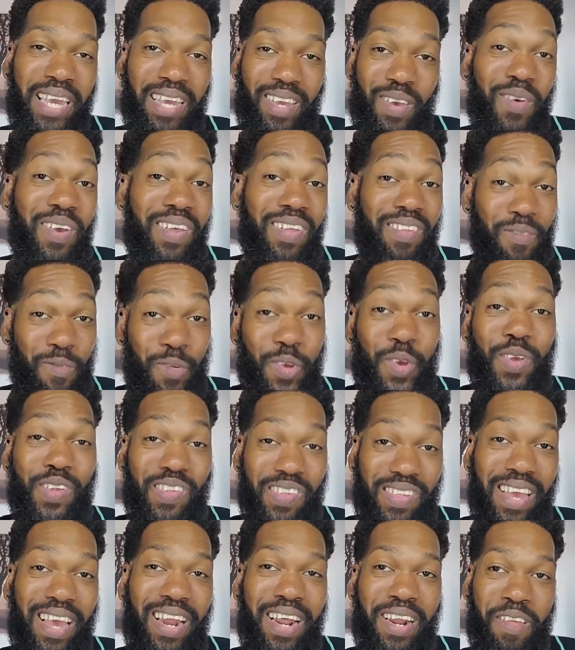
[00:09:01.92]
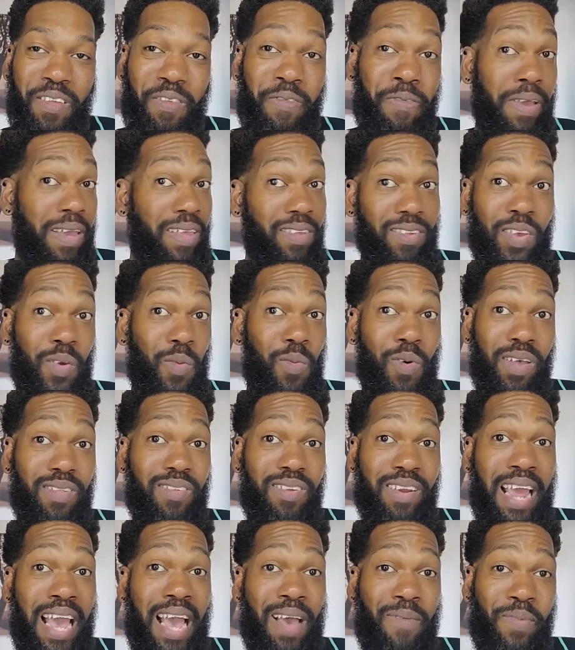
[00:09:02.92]
you could see it on his face. He
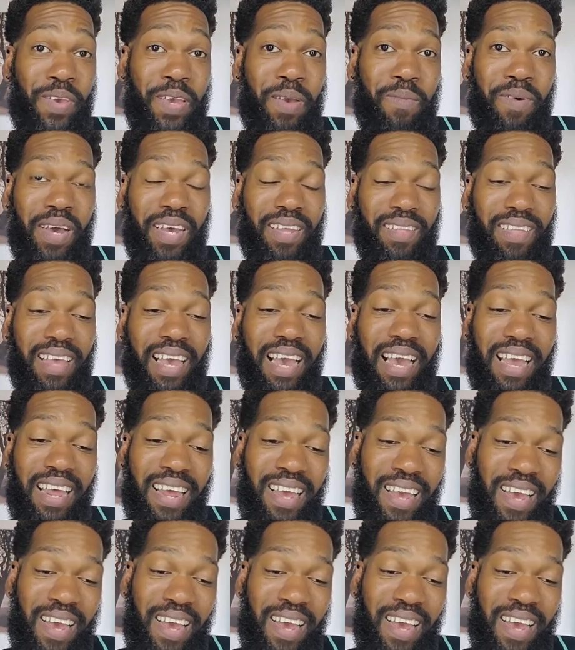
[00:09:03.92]
wasn't happy about that.